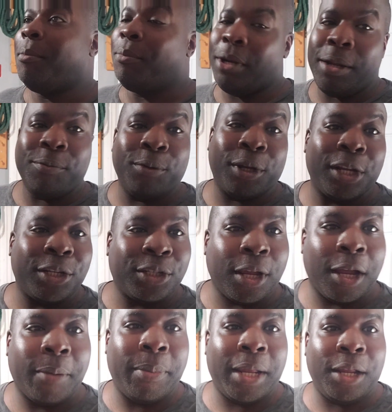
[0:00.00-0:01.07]
But we're going to
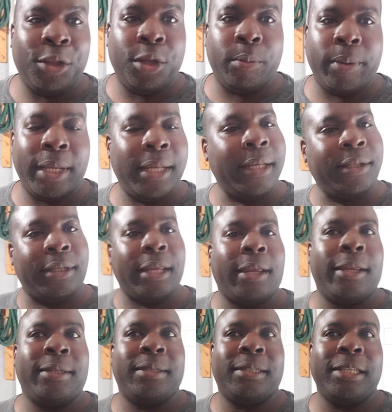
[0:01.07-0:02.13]
talk about it a little bit and
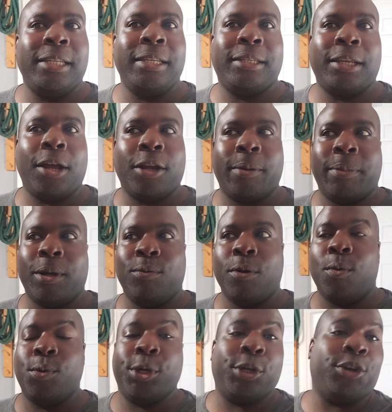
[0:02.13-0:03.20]
talk about
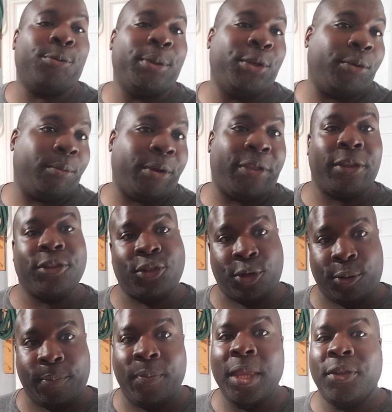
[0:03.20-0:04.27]
what we're going to be doing with it
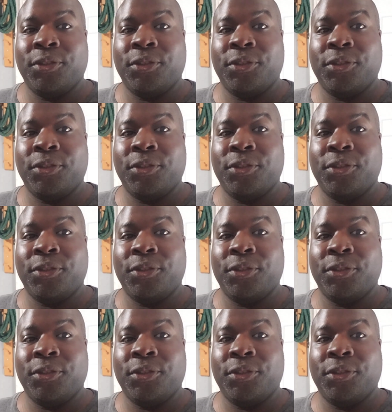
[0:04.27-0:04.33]
soon.